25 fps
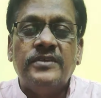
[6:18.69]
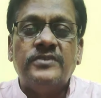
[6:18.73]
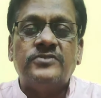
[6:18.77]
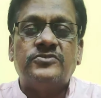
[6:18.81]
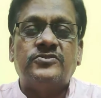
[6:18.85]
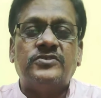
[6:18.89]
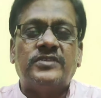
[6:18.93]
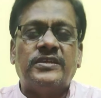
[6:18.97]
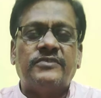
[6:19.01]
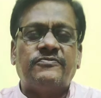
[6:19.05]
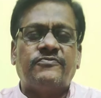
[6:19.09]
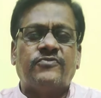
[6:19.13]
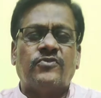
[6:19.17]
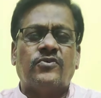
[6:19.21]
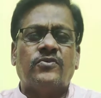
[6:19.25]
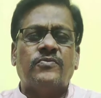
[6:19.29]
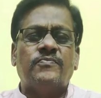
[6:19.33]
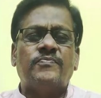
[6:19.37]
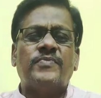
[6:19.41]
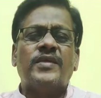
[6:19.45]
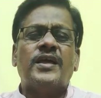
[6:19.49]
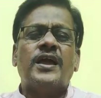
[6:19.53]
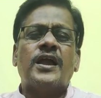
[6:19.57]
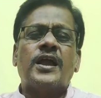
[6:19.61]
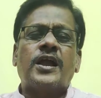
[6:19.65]
So,
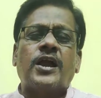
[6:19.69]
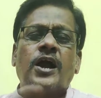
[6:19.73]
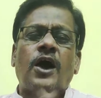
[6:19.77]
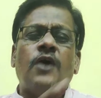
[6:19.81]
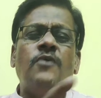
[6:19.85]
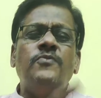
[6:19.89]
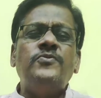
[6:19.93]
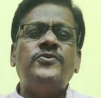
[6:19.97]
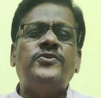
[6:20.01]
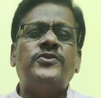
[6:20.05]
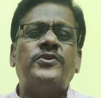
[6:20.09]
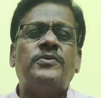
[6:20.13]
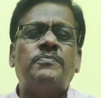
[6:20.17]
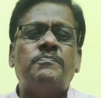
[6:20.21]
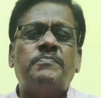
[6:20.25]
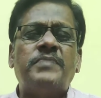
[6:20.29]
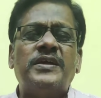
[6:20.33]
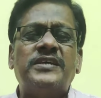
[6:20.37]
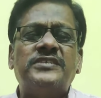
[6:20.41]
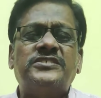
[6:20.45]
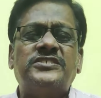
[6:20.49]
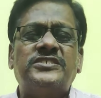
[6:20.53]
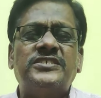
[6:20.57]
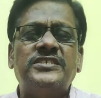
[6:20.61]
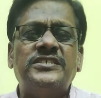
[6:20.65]
therefore, count your
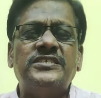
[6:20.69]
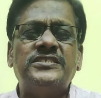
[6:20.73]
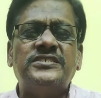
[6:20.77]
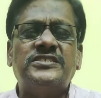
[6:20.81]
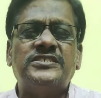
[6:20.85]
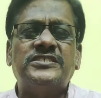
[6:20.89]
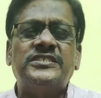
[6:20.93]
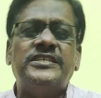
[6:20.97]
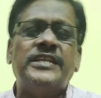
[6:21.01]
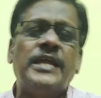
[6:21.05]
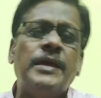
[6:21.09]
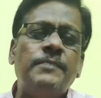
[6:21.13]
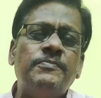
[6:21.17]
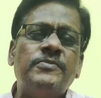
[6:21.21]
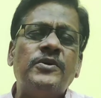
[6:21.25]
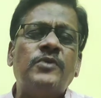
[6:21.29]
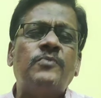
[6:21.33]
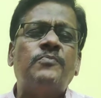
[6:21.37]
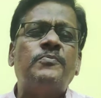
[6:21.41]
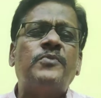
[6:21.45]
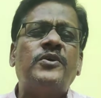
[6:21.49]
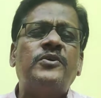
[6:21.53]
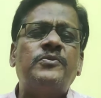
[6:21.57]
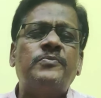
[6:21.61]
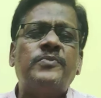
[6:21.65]
blessings, name
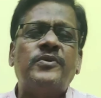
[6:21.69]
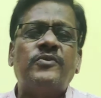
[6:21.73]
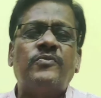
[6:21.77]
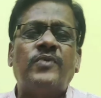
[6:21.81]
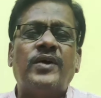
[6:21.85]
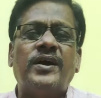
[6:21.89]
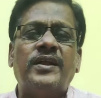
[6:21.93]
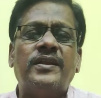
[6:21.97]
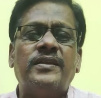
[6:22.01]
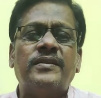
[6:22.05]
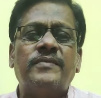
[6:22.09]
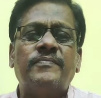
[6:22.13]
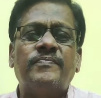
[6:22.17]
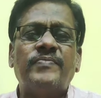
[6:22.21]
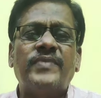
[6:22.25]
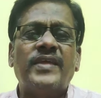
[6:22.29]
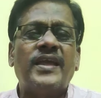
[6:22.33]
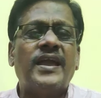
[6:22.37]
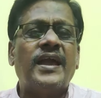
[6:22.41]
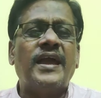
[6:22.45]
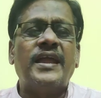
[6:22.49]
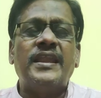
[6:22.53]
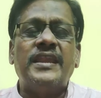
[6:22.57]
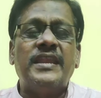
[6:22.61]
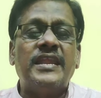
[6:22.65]
them one by one,
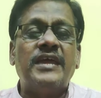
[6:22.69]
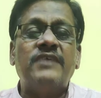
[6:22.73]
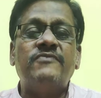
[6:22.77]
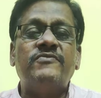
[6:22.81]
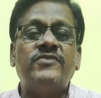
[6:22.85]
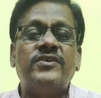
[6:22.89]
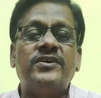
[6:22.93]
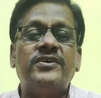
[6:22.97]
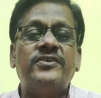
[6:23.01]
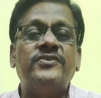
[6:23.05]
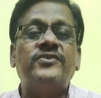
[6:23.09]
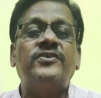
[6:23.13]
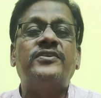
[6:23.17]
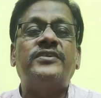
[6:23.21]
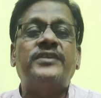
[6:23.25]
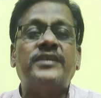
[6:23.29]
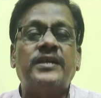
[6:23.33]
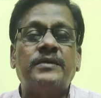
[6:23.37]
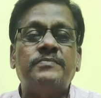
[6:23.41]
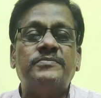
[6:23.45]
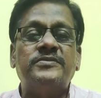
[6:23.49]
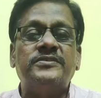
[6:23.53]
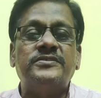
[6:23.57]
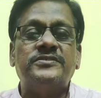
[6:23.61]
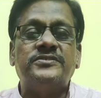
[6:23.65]
and never your
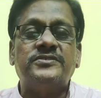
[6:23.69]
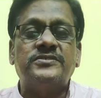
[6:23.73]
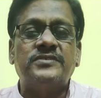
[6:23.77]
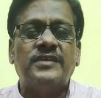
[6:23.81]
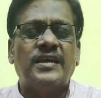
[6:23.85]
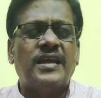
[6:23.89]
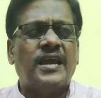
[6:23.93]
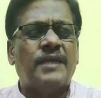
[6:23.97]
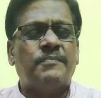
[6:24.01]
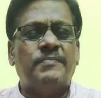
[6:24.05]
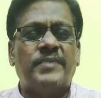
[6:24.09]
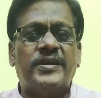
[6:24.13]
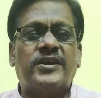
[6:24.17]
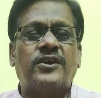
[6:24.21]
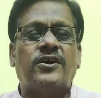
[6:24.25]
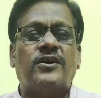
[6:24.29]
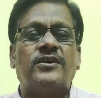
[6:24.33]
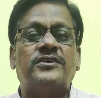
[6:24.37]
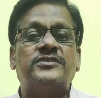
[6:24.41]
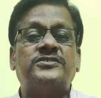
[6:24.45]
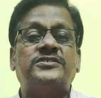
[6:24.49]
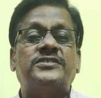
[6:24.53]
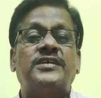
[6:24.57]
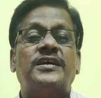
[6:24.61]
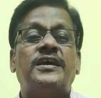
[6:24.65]
troubles,
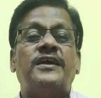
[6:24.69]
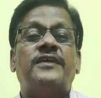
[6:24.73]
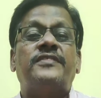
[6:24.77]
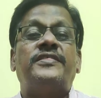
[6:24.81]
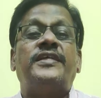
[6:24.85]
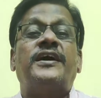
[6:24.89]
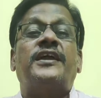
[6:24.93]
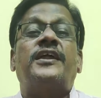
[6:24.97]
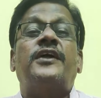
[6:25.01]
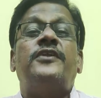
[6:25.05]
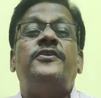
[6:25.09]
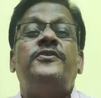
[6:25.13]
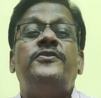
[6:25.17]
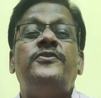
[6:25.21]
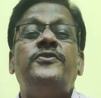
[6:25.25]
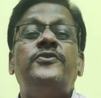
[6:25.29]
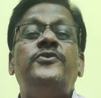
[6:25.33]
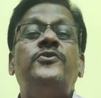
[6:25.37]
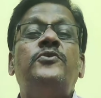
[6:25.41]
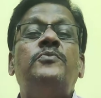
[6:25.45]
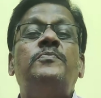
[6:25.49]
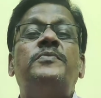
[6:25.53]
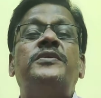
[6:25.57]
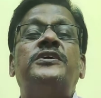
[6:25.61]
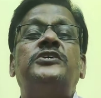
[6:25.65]
because there are
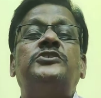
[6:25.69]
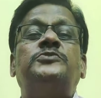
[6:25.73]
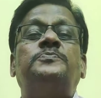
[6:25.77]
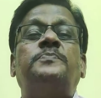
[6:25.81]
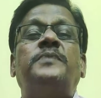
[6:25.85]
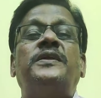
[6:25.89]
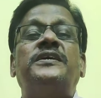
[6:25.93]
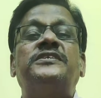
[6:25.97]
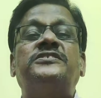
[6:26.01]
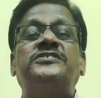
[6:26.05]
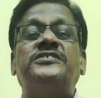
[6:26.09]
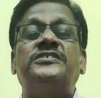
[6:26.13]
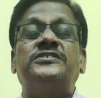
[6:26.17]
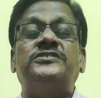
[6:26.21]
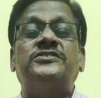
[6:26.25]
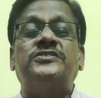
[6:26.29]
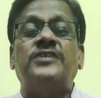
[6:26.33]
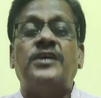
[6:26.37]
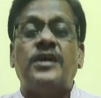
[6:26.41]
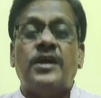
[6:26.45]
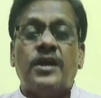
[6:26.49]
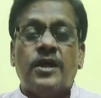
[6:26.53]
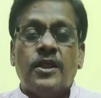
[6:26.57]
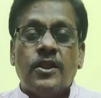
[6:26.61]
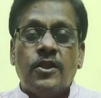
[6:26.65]
numerous
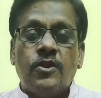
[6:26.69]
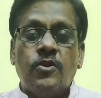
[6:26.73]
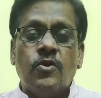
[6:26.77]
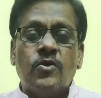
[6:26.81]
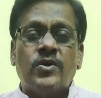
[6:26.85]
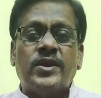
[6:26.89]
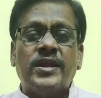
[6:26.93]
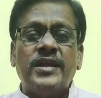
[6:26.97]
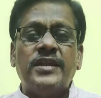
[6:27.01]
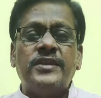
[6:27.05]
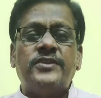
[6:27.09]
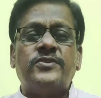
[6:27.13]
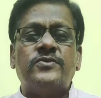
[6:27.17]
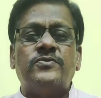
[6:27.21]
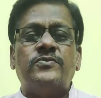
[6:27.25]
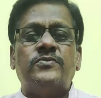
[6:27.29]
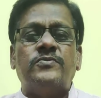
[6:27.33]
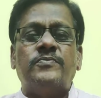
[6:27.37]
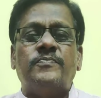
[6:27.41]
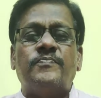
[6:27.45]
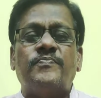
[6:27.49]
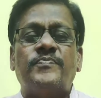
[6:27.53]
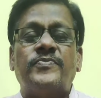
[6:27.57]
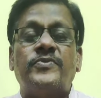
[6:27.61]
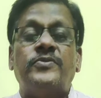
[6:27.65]
blessings. Look
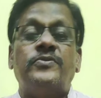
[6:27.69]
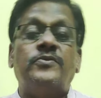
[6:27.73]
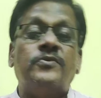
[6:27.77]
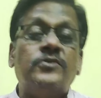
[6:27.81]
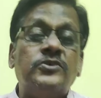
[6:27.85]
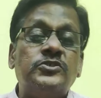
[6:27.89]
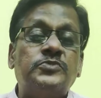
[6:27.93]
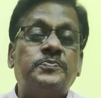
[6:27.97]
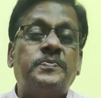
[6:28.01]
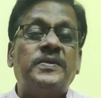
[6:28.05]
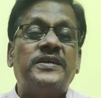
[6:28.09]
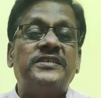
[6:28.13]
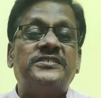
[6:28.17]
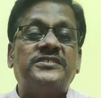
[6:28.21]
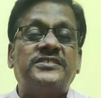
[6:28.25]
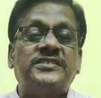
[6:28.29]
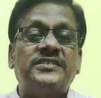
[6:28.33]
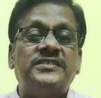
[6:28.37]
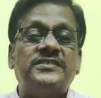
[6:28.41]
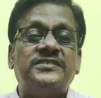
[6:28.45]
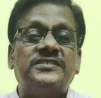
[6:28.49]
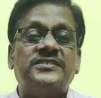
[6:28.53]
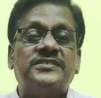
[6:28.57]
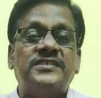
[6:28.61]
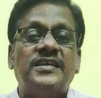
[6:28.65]
into those
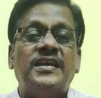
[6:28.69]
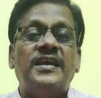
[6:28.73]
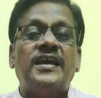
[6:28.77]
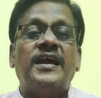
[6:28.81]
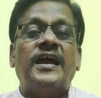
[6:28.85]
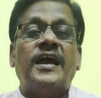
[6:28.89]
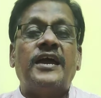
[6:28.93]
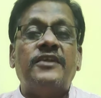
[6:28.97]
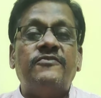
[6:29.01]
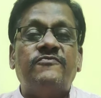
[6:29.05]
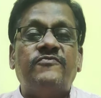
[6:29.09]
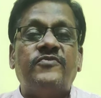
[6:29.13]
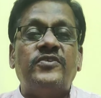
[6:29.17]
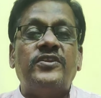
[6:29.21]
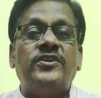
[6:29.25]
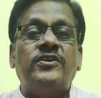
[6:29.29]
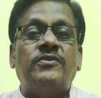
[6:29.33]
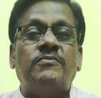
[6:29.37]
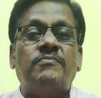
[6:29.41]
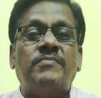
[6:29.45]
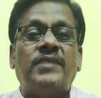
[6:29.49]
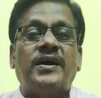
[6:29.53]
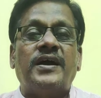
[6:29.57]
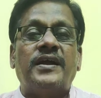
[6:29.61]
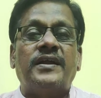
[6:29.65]
blessings and fill
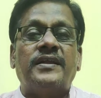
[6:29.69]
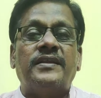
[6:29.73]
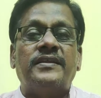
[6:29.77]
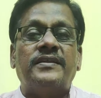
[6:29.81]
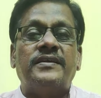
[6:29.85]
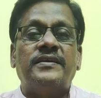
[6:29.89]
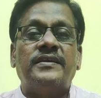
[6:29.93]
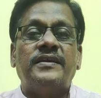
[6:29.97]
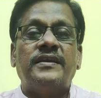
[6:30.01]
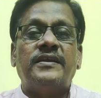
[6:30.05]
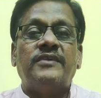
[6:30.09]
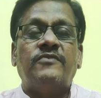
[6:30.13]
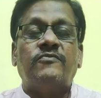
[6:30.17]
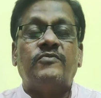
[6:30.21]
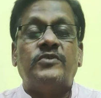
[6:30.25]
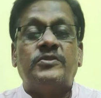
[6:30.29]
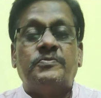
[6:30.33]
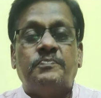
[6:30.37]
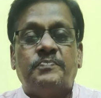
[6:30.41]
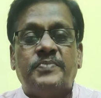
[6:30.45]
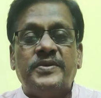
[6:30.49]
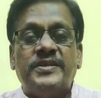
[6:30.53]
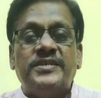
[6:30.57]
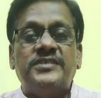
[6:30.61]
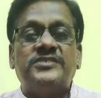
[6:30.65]
your mind
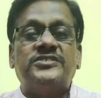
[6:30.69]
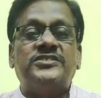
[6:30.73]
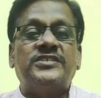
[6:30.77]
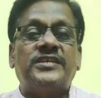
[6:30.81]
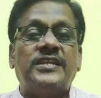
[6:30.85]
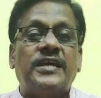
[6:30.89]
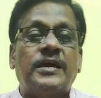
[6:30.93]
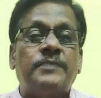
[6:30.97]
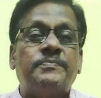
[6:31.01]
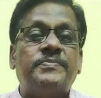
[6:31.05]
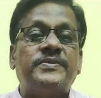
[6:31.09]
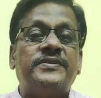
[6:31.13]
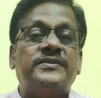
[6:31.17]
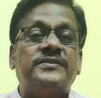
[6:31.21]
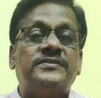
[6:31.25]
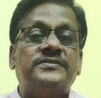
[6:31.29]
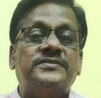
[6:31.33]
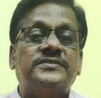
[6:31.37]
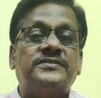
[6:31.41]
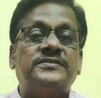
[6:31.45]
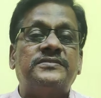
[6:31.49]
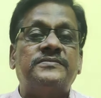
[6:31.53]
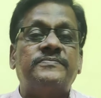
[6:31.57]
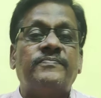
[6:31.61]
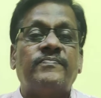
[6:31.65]
with peace and
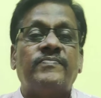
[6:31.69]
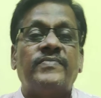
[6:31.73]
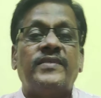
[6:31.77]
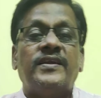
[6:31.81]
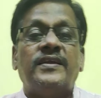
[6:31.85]
happiness.